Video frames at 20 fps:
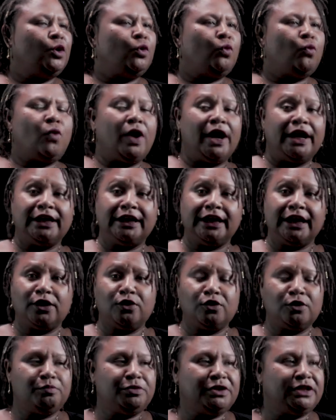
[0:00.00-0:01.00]
1
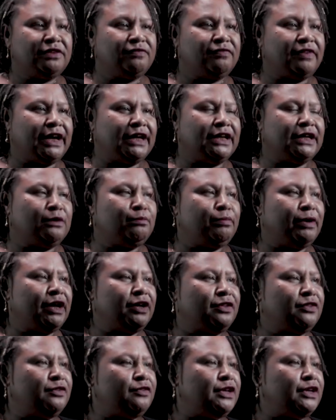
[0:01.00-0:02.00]
cannot be divided by
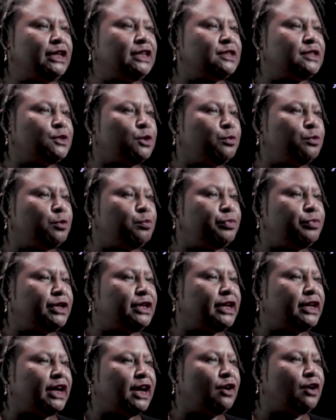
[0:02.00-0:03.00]
3, so we
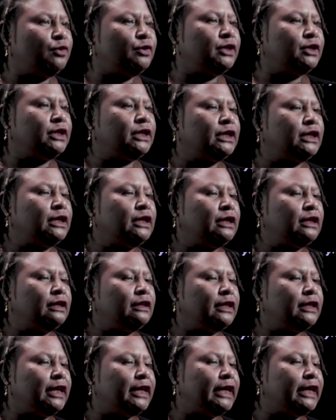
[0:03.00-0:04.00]
bring down
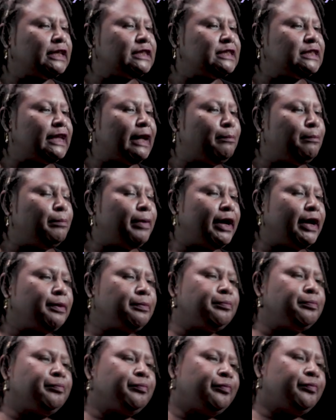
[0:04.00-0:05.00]
the next number.
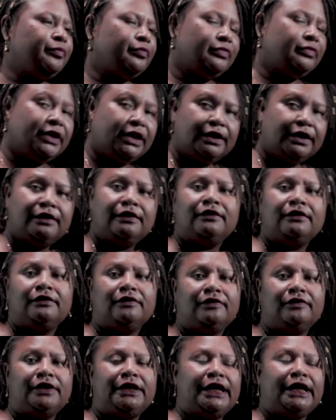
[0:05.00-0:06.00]

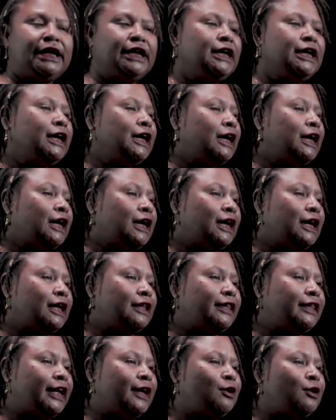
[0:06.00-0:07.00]
Okay,
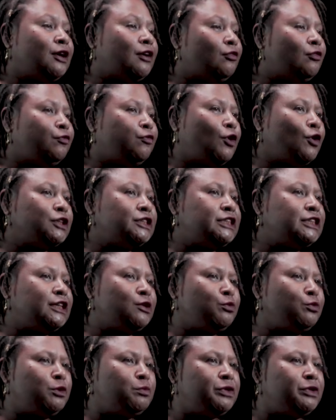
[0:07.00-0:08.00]
then
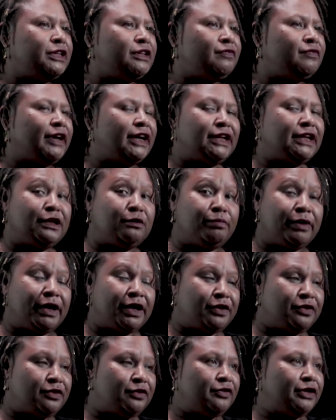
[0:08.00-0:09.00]
14 will be divided by
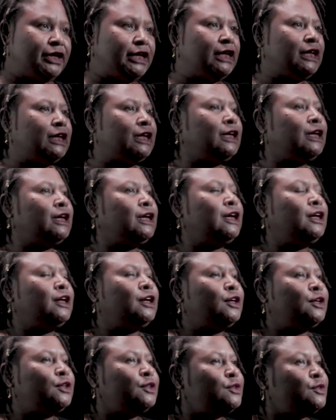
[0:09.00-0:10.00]
3
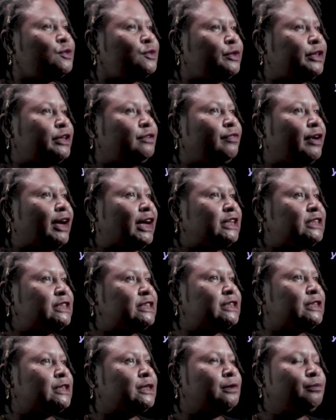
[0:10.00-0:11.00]
to give
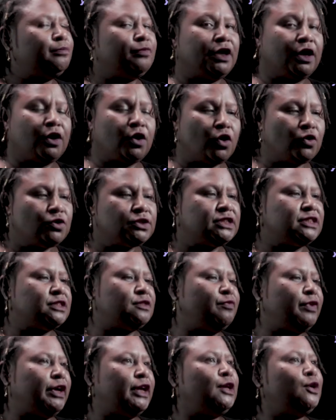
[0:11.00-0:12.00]
us the closest
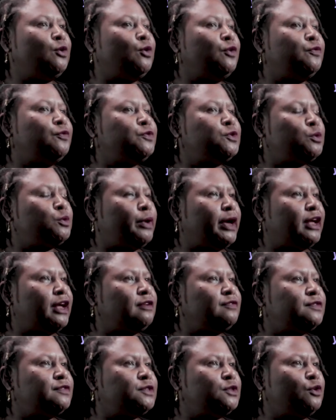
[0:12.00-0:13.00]
value of
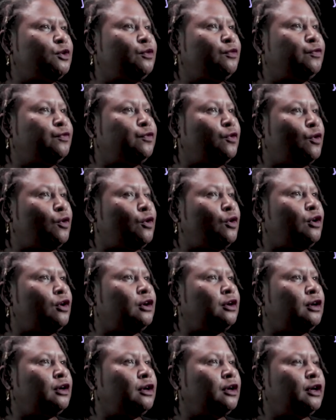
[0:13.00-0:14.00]
12, so 4
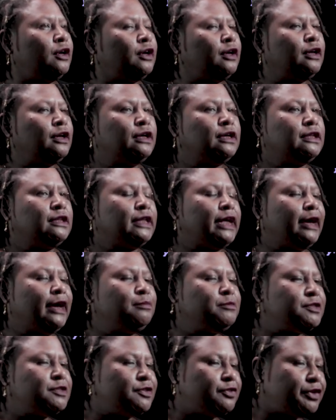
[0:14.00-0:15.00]

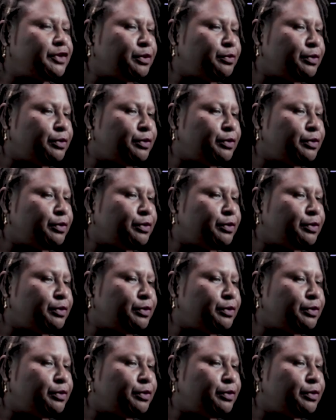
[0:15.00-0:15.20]
times 3